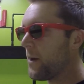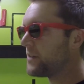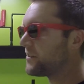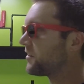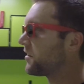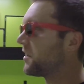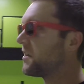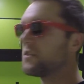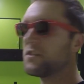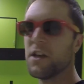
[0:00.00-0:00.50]

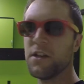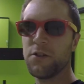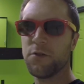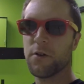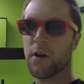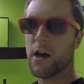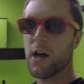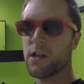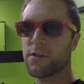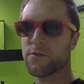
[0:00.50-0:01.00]
basically going to take
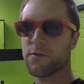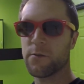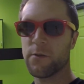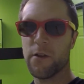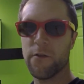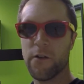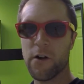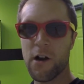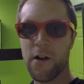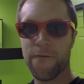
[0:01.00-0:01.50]
you guys from
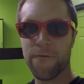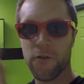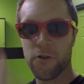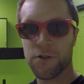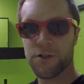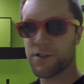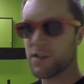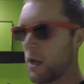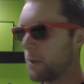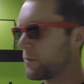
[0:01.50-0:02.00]
the very
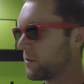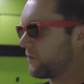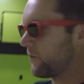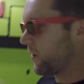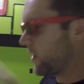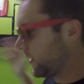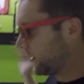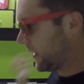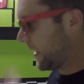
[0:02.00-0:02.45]
first step to the very